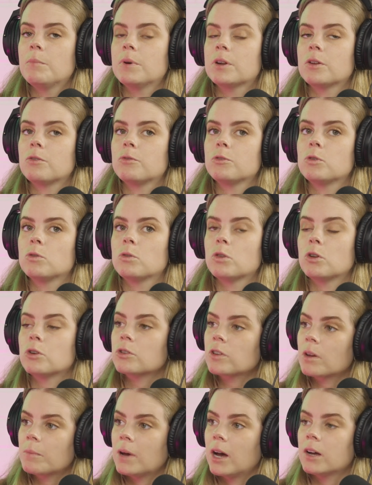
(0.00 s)
But if you
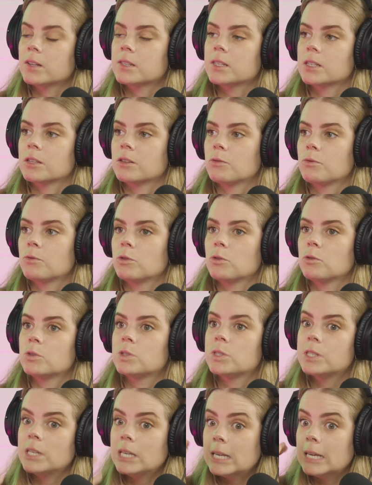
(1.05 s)
learn about it and if you
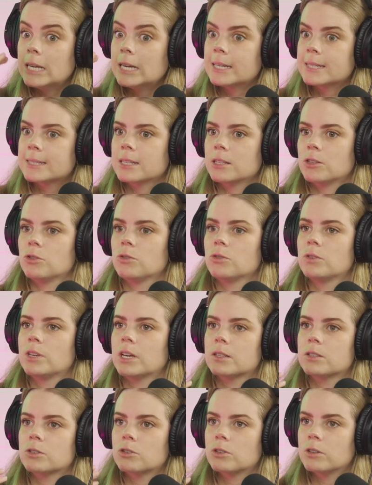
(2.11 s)
see it and you
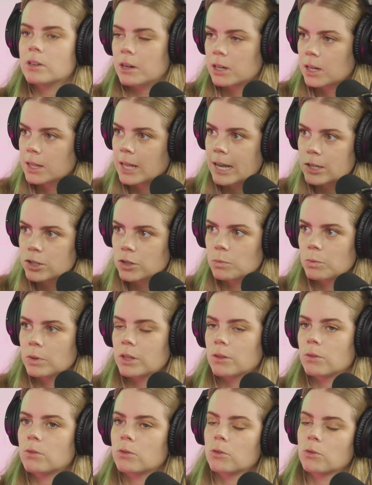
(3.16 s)
get a connection with
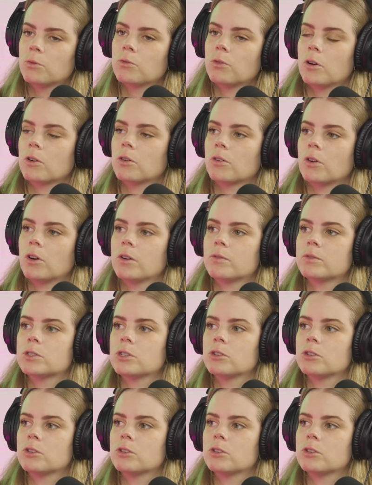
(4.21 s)
it through photographs,